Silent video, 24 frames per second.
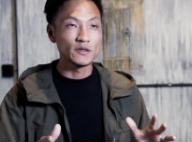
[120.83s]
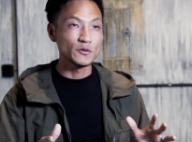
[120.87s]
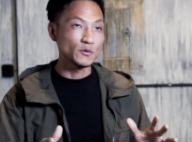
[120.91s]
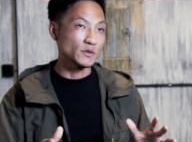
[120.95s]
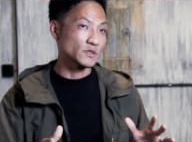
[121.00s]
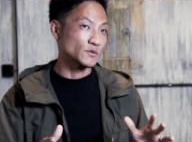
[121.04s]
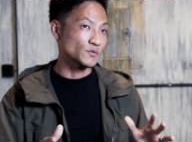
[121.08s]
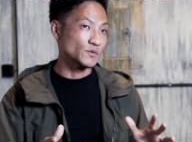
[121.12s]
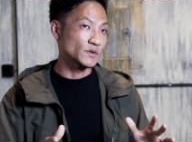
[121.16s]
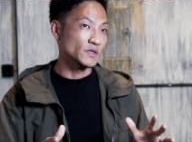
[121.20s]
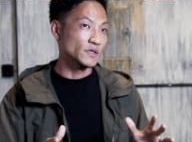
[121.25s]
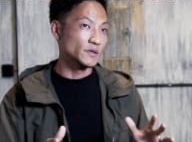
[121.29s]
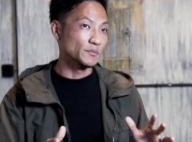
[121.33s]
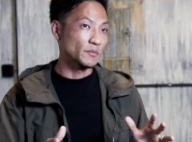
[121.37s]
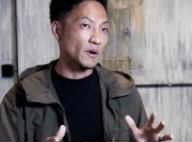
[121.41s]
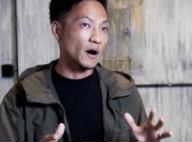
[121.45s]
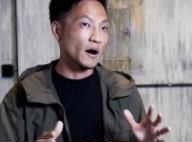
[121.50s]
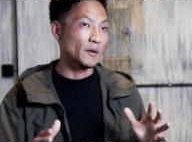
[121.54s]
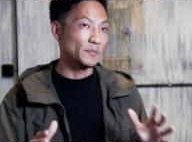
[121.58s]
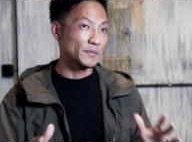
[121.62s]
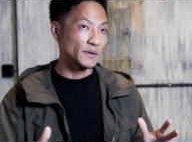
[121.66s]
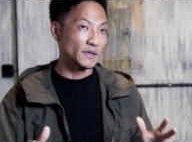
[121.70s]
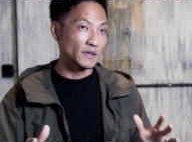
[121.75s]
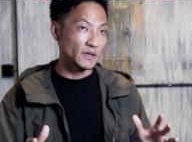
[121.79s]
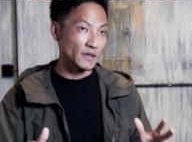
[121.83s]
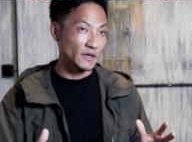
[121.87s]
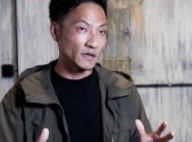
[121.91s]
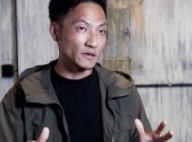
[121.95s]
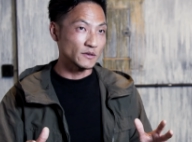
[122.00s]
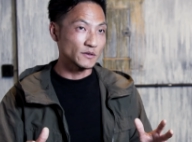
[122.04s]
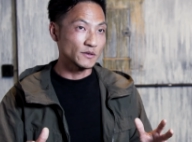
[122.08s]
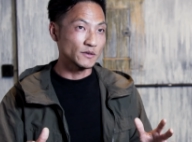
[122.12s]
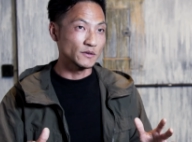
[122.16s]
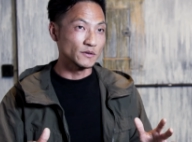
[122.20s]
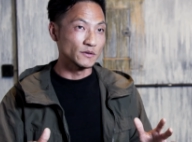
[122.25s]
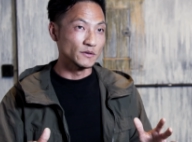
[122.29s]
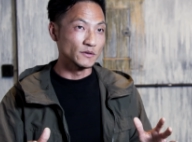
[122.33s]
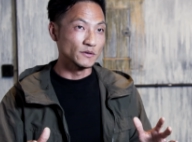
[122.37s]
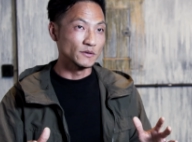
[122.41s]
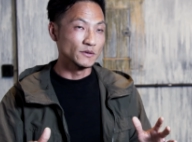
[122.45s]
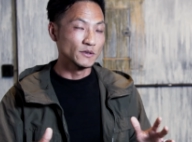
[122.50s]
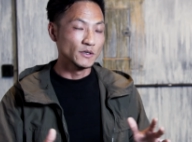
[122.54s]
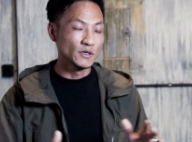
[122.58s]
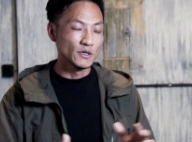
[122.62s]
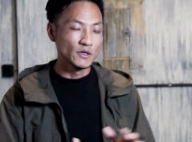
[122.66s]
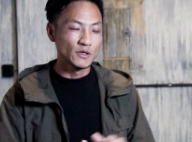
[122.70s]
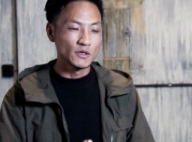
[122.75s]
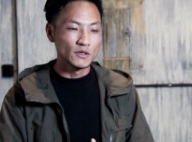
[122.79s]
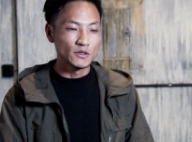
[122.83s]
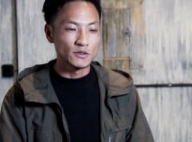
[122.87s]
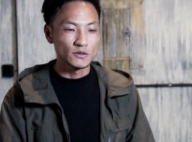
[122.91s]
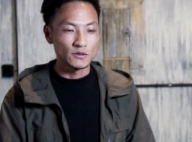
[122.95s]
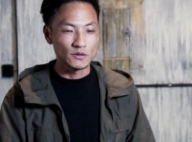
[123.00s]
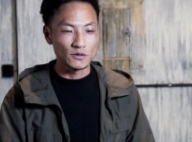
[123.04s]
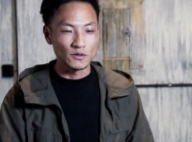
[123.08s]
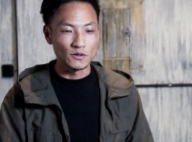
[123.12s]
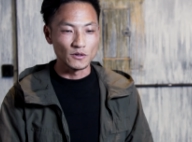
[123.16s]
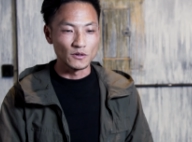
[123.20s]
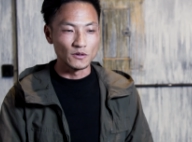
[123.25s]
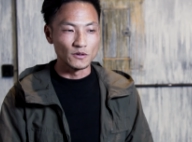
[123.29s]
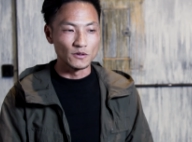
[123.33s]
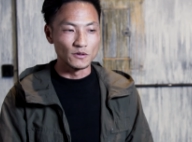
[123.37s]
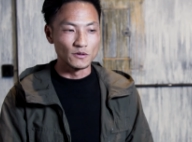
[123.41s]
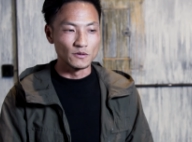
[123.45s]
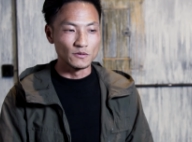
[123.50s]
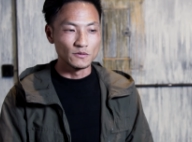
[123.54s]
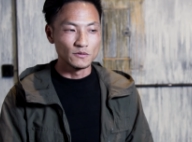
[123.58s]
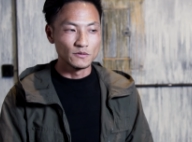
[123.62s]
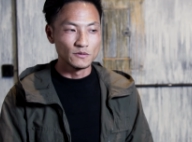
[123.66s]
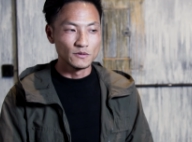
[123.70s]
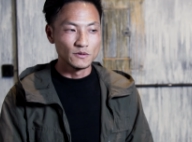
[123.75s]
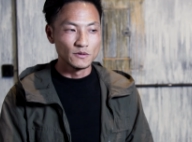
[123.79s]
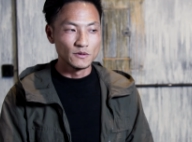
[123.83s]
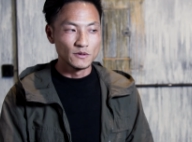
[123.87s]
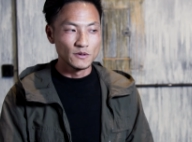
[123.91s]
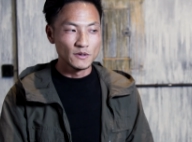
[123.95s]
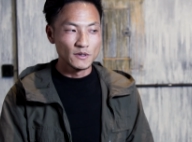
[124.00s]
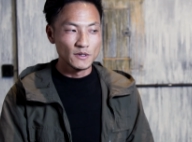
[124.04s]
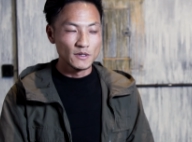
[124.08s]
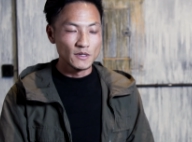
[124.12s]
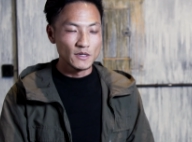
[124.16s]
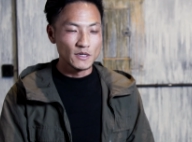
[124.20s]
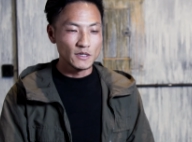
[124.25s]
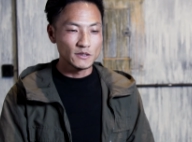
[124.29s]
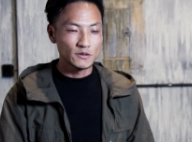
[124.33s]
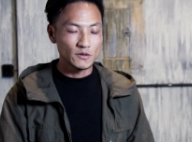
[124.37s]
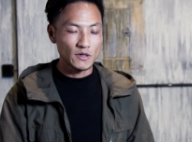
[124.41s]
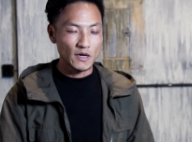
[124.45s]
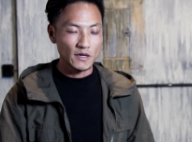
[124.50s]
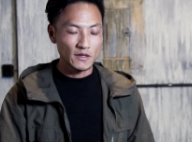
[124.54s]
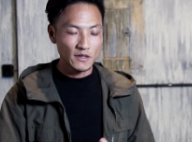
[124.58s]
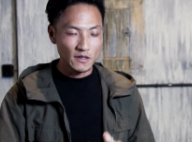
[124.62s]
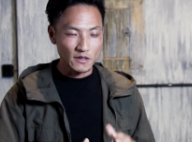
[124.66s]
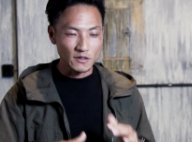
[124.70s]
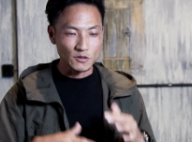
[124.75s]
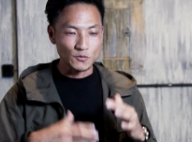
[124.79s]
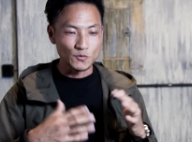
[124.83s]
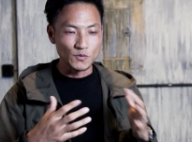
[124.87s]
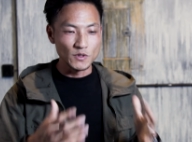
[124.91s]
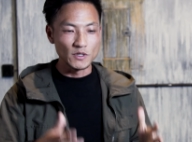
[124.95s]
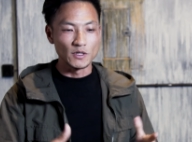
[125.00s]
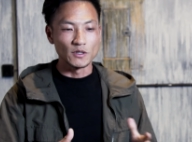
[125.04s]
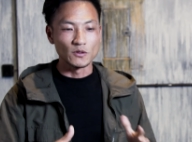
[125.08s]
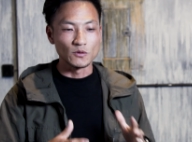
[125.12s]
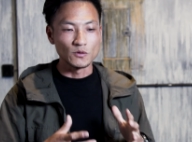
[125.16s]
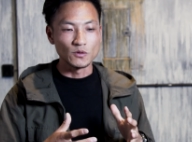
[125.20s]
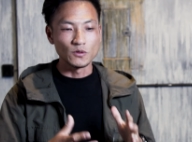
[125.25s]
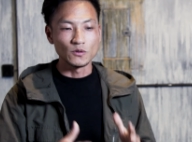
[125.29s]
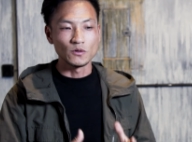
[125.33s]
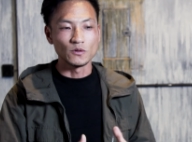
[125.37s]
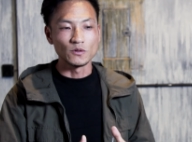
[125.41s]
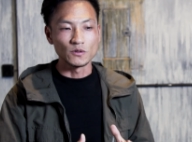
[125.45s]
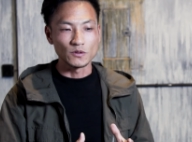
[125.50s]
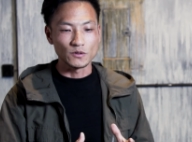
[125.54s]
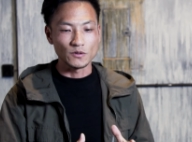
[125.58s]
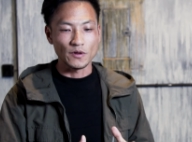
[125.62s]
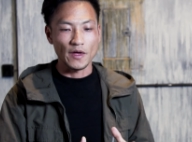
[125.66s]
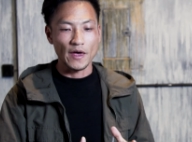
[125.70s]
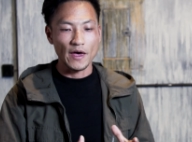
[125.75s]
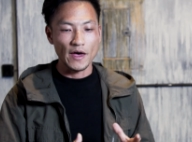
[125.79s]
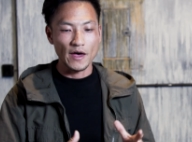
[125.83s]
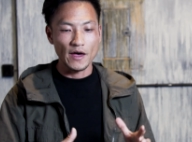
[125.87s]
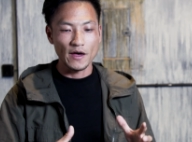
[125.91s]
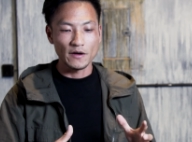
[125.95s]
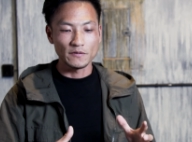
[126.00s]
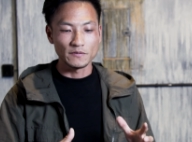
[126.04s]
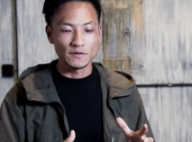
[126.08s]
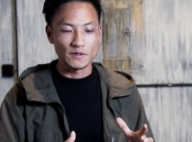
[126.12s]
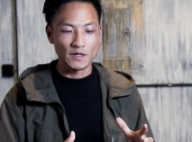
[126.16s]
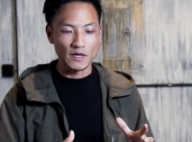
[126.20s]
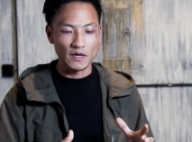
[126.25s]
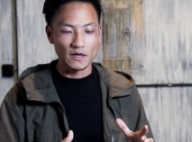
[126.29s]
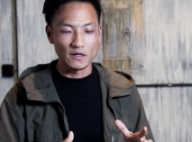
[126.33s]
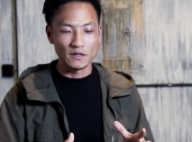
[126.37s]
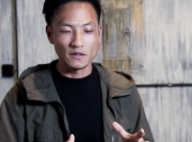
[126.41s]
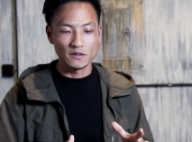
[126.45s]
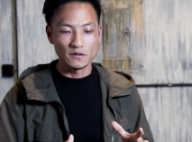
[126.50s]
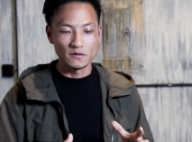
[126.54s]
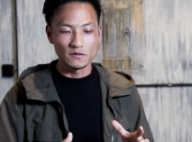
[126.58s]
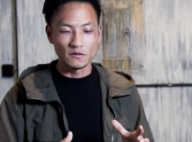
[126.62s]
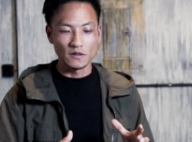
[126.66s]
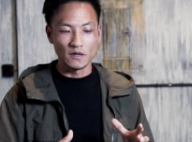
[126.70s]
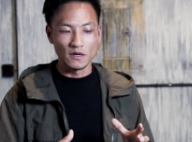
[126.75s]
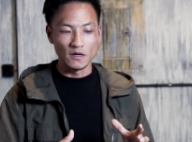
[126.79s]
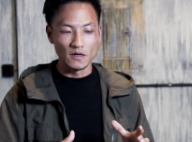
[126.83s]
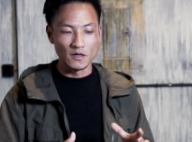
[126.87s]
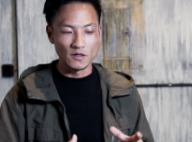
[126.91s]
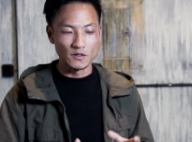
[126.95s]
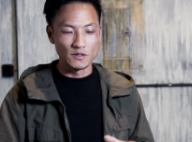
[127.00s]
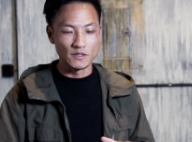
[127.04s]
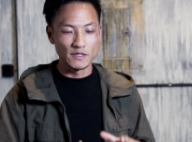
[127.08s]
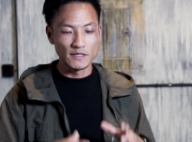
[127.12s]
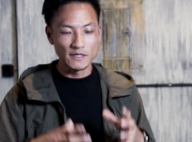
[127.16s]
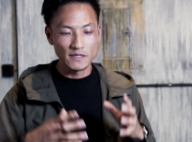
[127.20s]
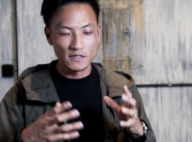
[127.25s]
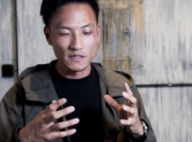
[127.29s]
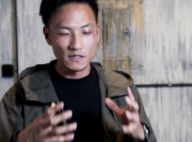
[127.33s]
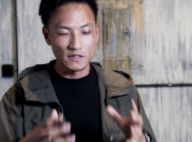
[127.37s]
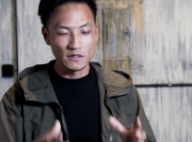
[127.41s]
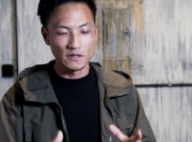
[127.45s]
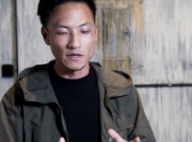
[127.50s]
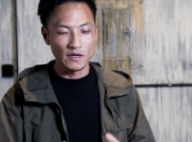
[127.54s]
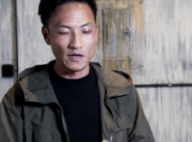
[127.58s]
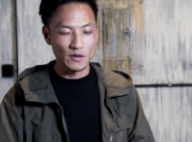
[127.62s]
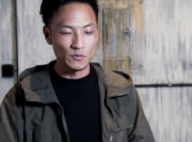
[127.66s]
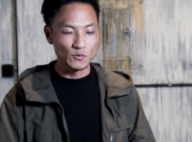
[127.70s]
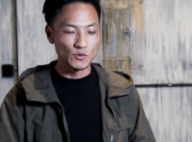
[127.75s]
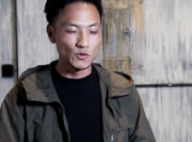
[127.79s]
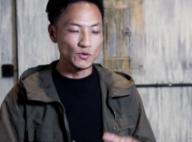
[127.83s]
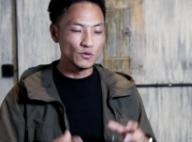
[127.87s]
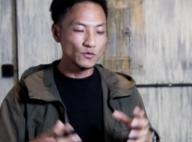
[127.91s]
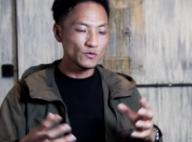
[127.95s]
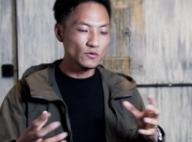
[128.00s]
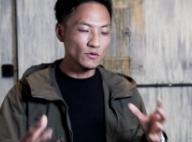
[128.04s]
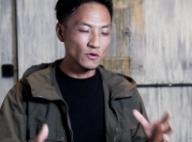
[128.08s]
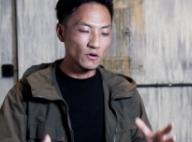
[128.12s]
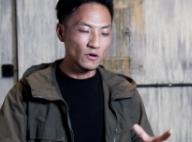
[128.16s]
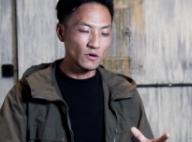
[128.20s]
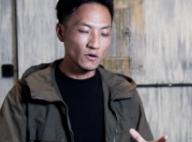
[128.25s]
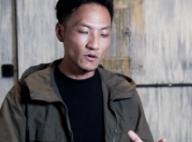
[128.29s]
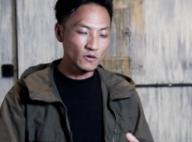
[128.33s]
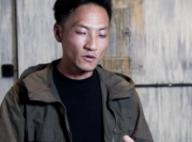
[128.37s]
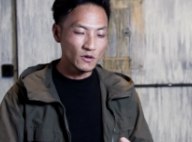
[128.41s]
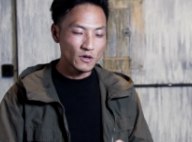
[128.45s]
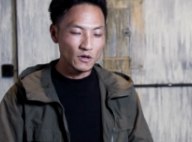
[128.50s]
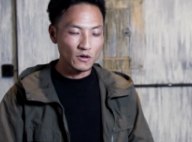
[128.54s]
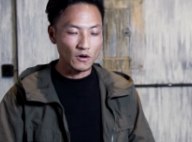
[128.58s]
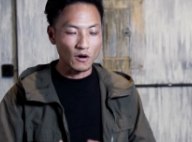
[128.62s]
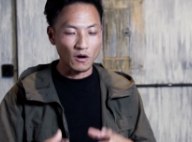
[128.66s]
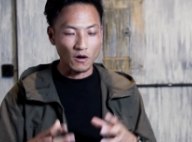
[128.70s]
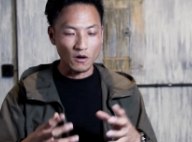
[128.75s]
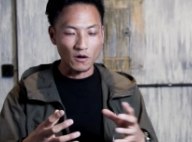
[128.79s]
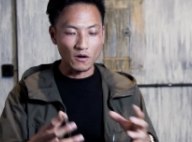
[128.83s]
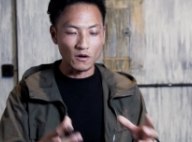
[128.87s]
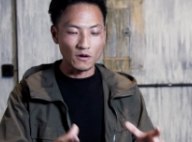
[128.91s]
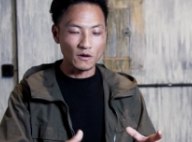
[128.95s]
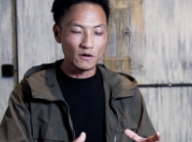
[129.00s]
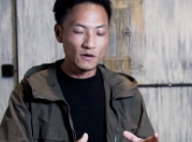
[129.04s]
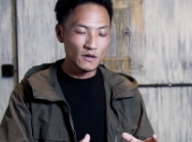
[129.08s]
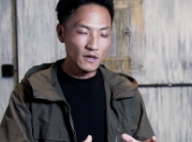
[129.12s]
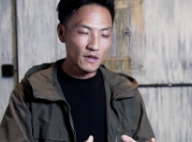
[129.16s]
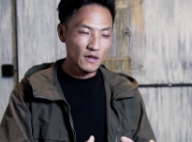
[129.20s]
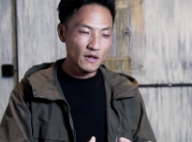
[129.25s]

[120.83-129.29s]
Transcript: it was really popping there too. So I think it's really cool to have that DTM Euro car